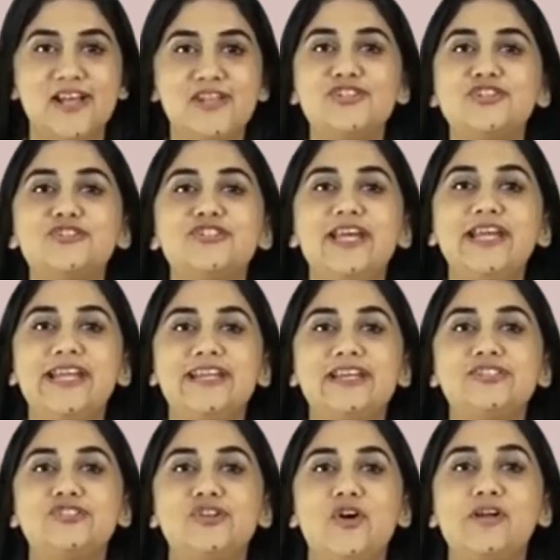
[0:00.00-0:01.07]
So today let
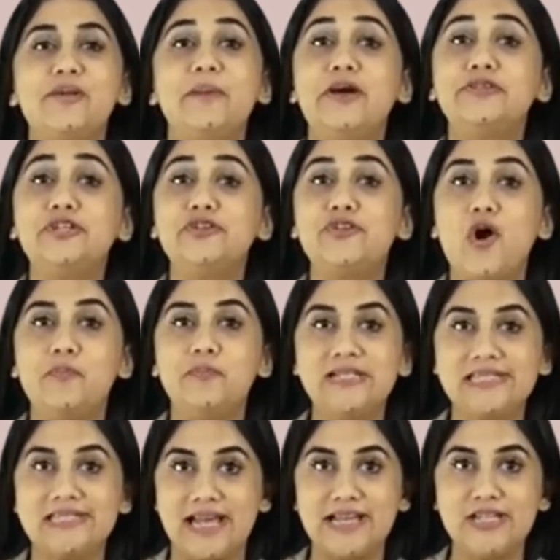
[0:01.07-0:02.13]
us talk about the normal
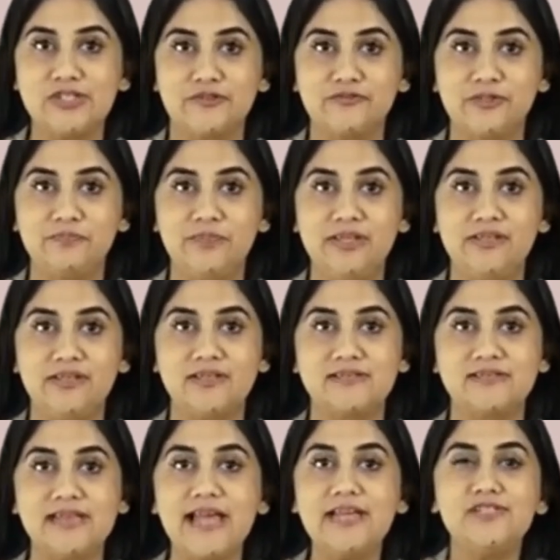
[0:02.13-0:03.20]
size of the penis.
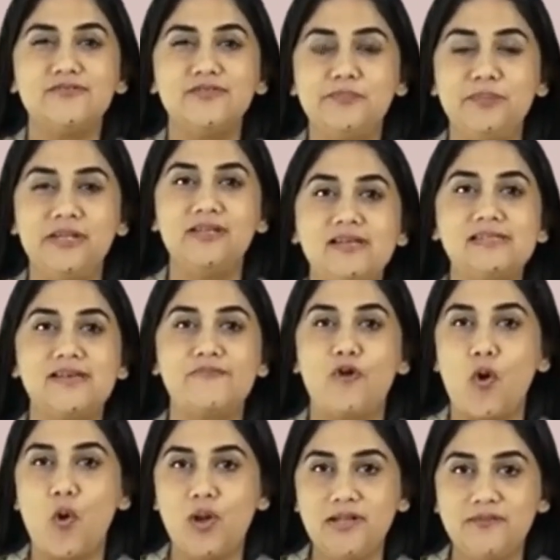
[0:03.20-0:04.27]
Size of the penis have
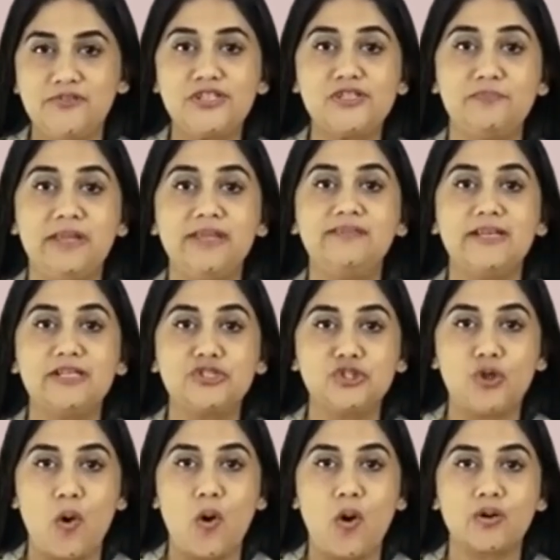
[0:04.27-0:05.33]
always been the
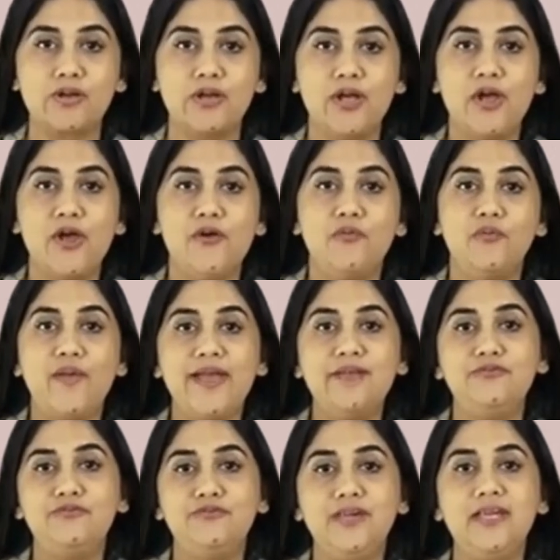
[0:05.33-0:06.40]
talk
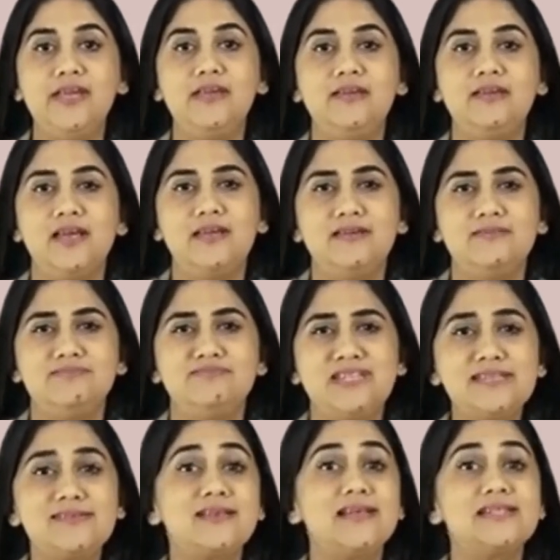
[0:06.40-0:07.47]
when we
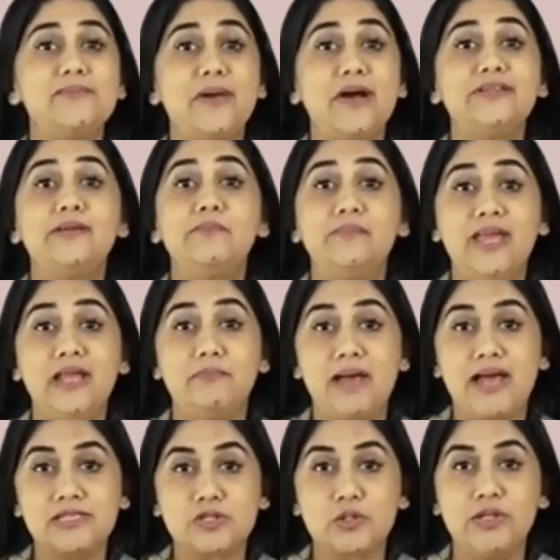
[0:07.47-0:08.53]
discuss about the male
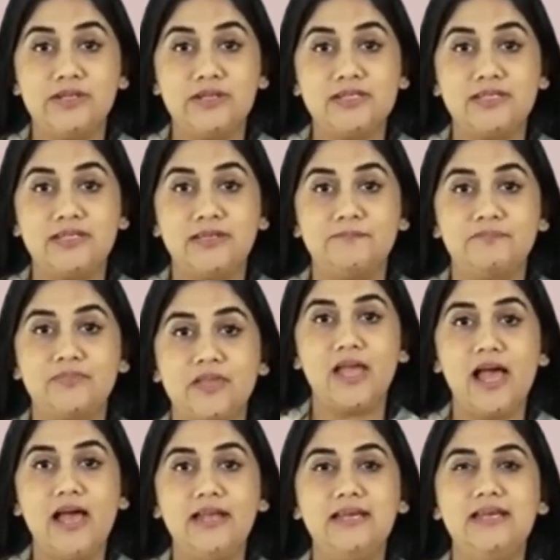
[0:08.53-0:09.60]
masculinity.
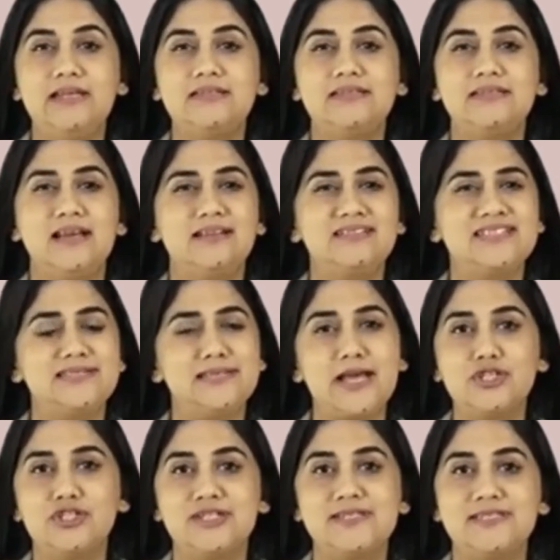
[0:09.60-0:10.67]
And it's
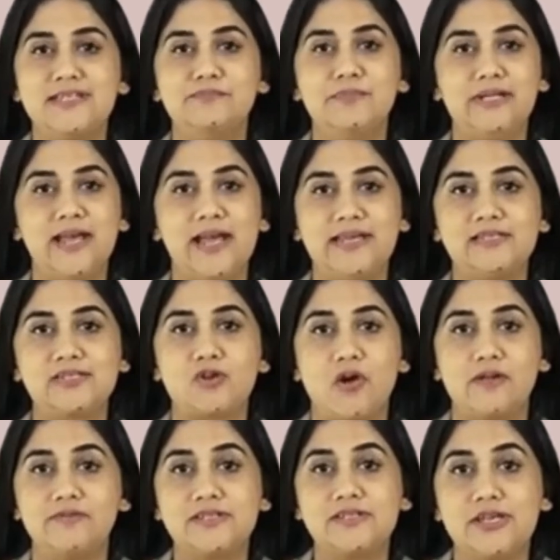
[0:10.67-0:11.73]
such a stigmatized
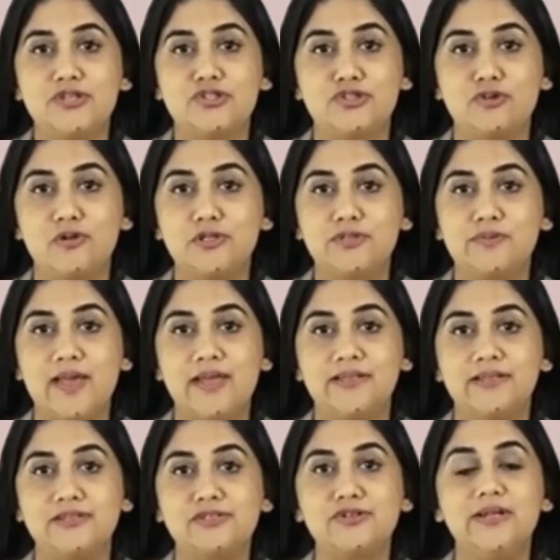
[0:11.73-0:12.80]
conversation
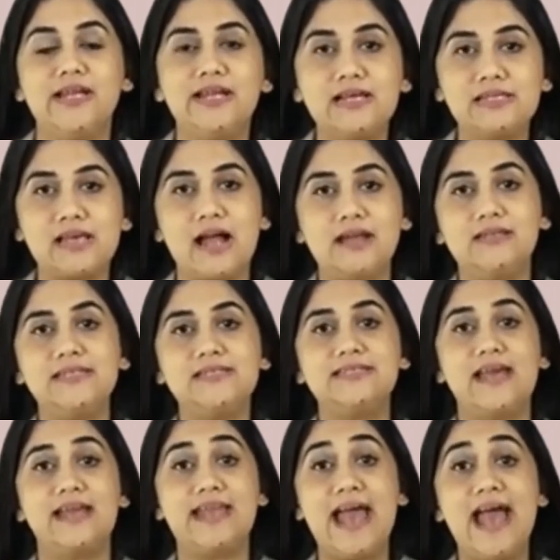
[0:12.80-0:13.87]
altogether. So let us
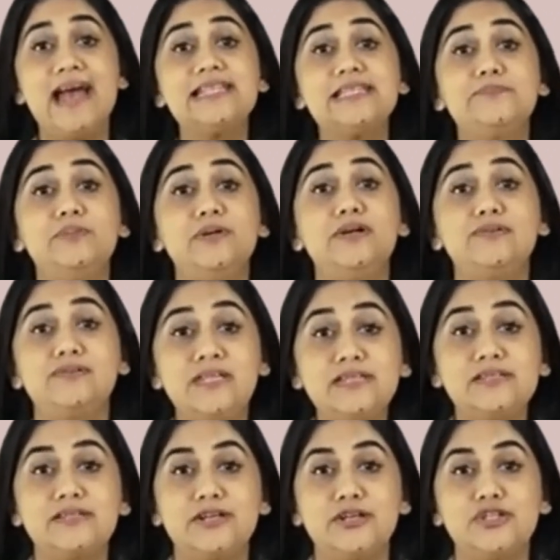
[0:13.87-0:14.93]
understand as per
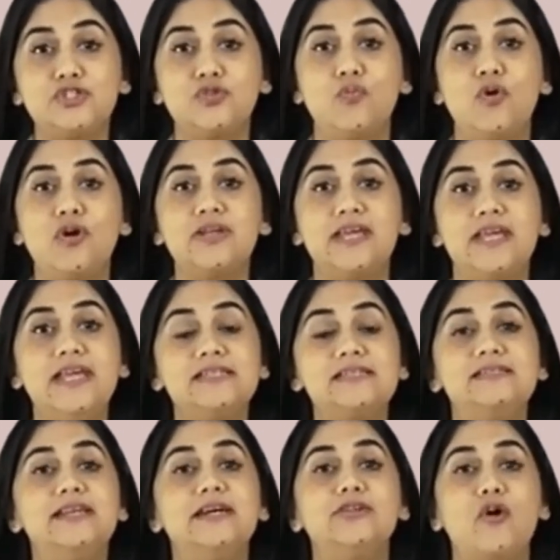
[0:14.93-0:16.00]
research what is
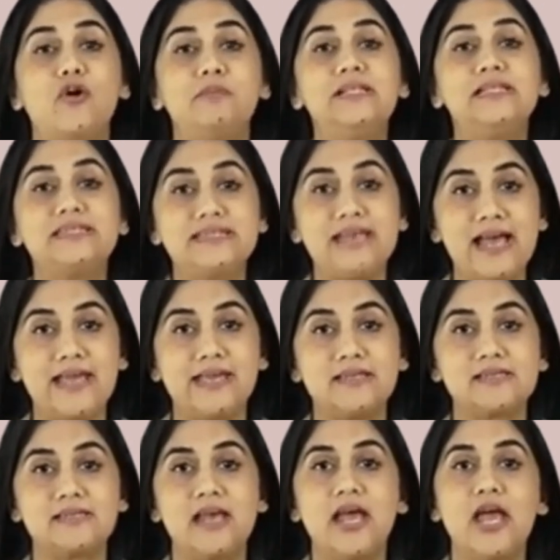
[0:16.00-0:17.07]
the normal
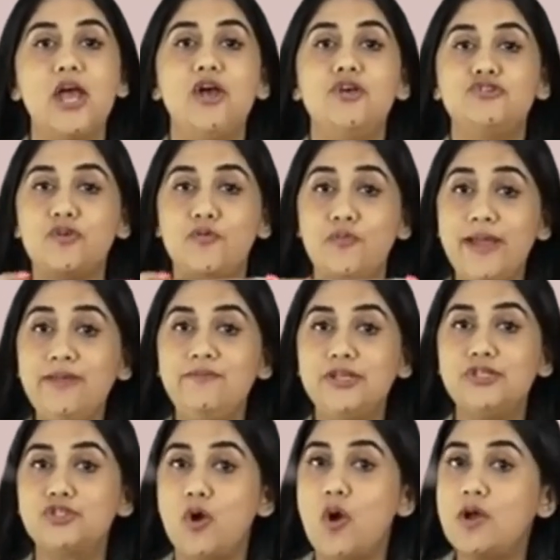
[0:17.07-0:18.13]
size. So when
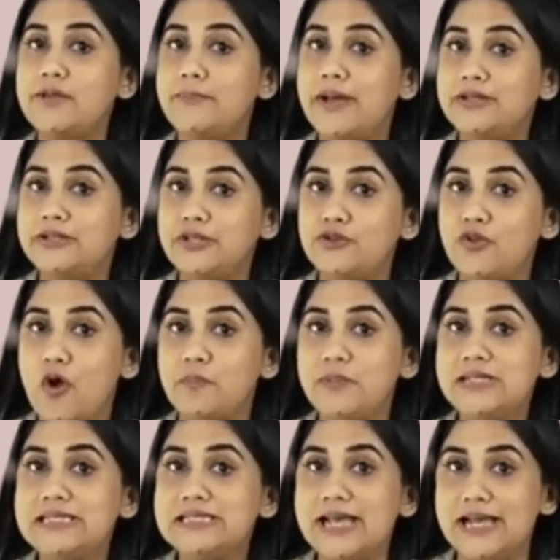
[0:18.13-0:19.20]
we talk about the
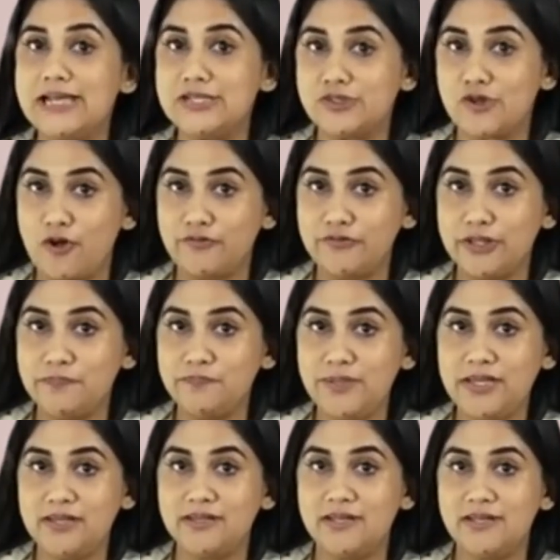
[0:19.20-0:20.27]
normal size of the
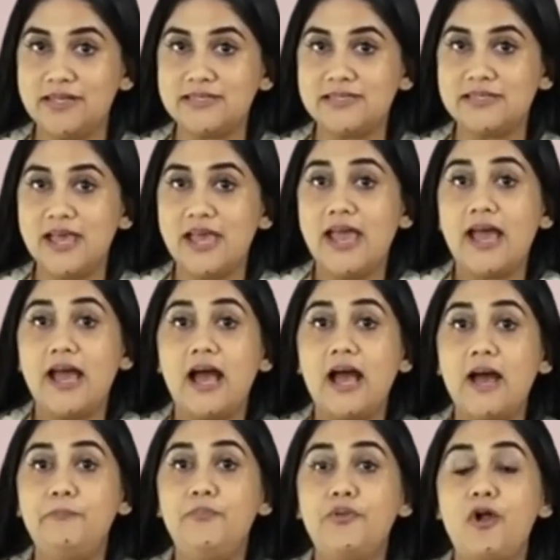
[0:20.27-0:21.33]
penis,
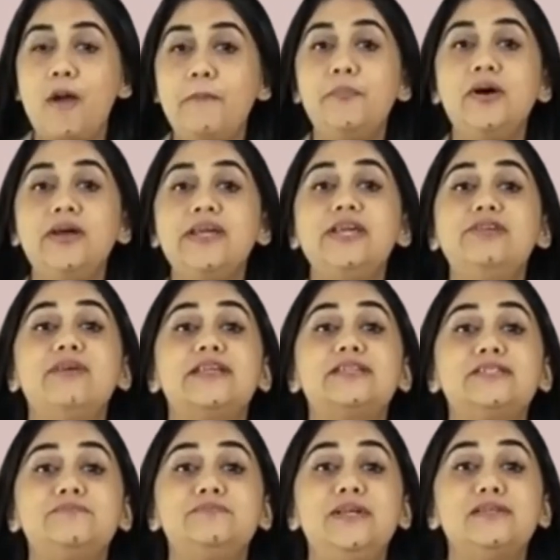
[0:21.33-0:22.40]
a proper
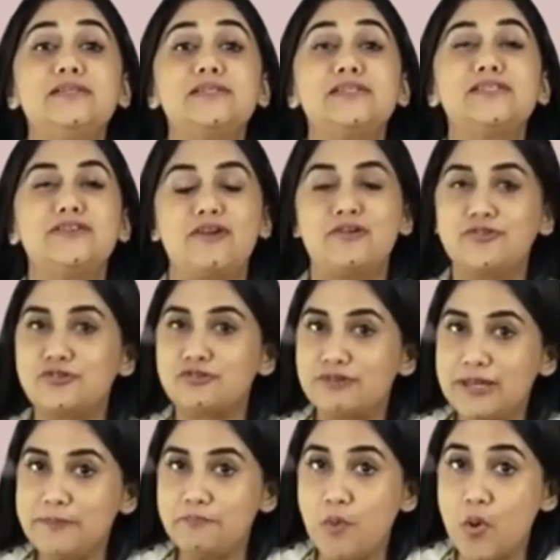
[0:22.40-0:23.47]
erected penis is around
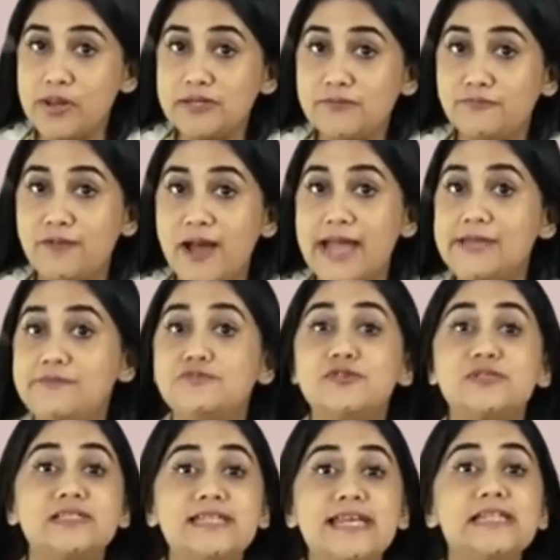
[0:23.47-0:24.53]
3.5
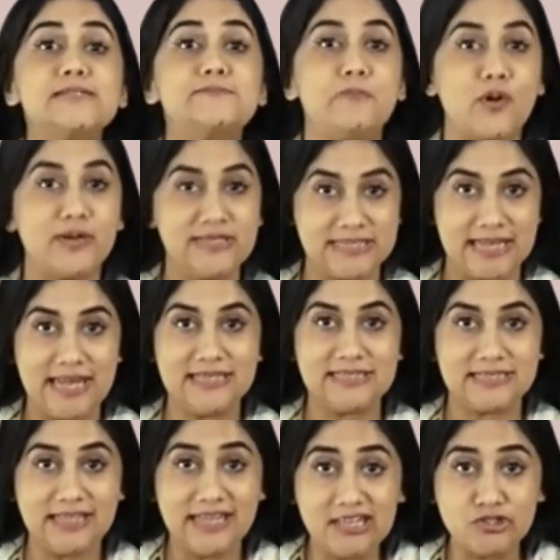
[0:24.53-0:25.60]
to
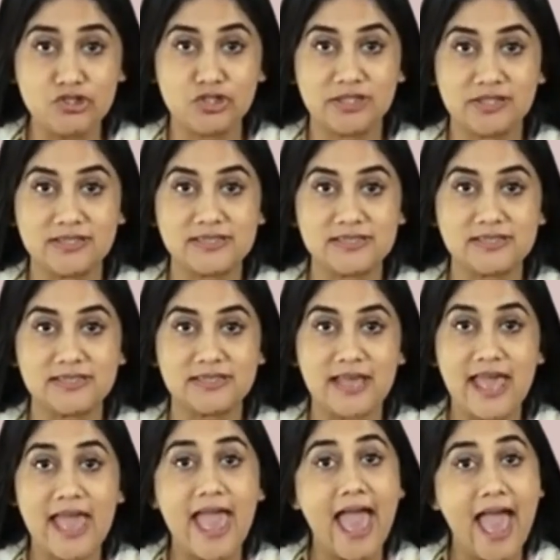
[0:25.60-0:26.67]
6.8 inches
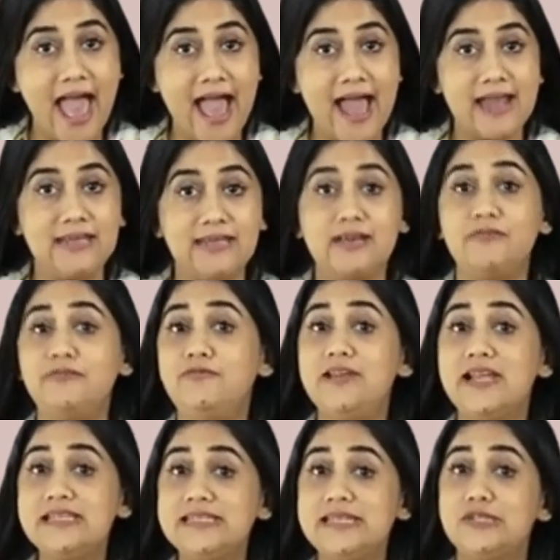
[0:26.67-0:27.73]
and a
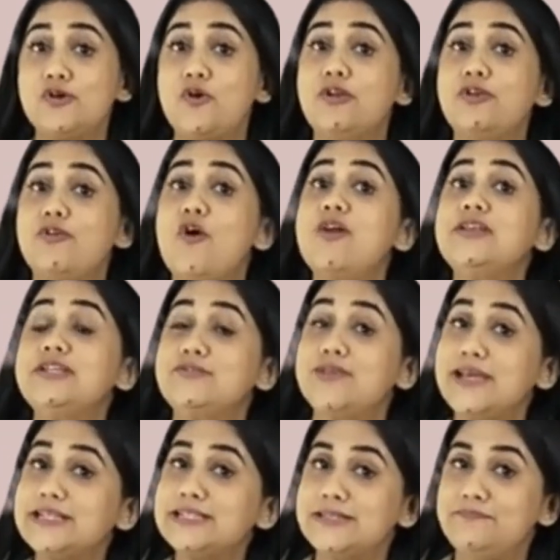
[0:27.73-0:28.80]
flaccid or a
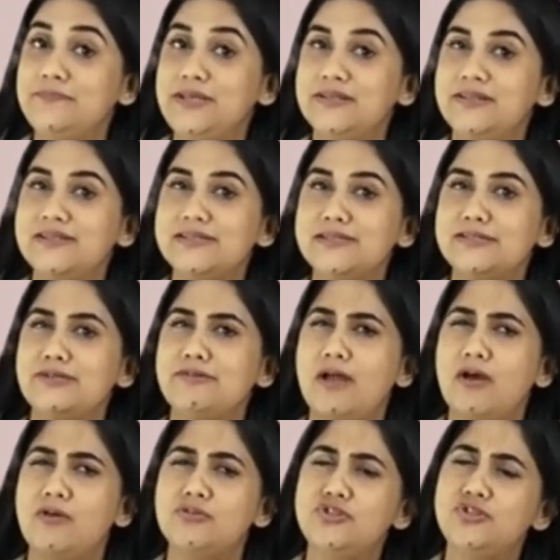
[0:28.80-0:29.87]
non-erected penis is
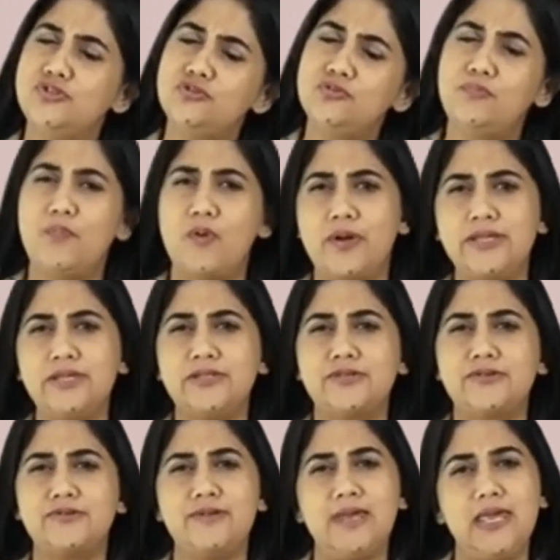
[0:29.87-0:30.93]
around
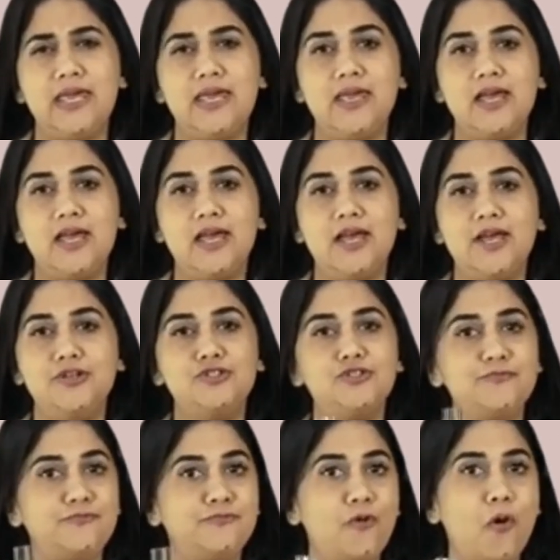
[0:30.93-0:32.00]
2.3
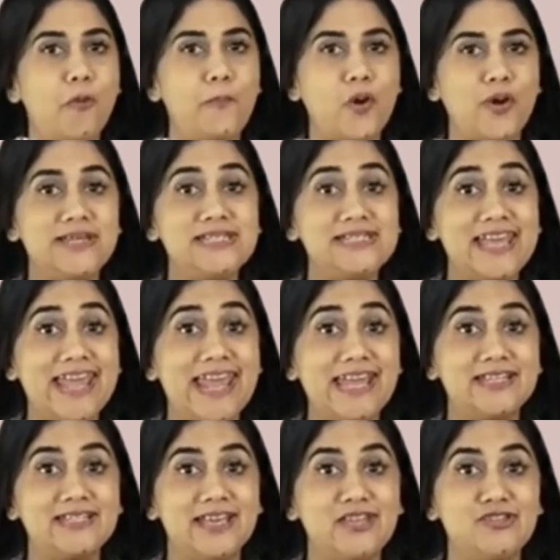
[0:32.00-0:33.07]
to
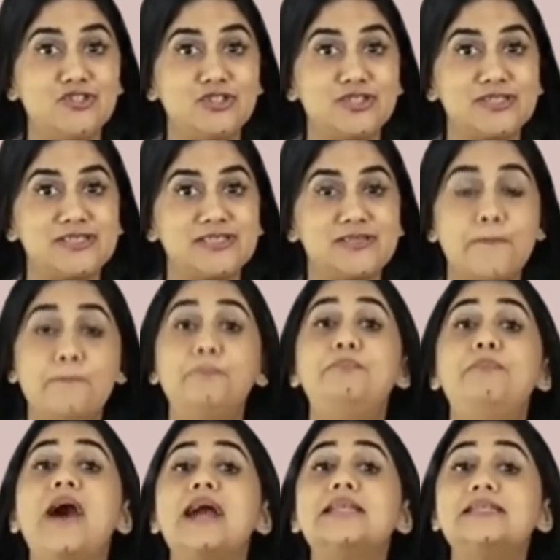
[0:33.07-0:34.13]
4.8 inches.
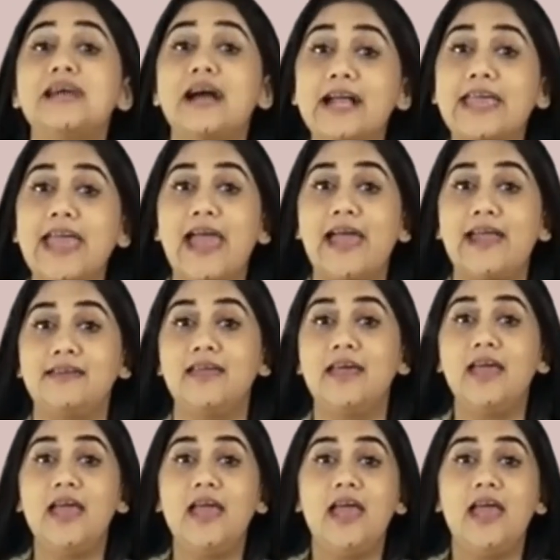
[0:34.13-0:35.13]
But again,